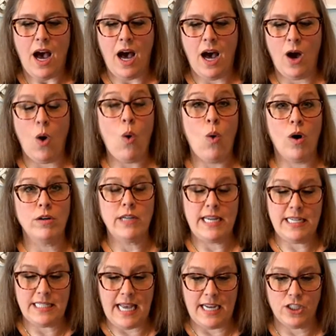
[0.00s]
Uh, or
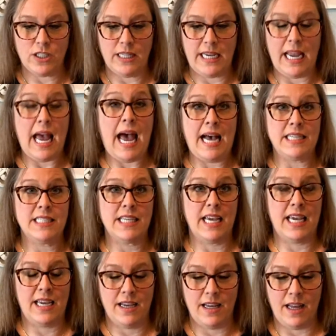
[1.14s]
he's actually
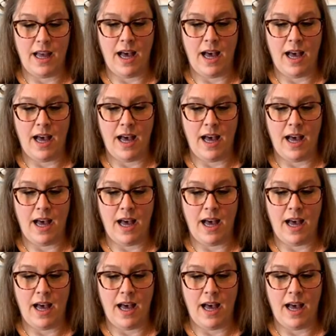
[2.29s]
asking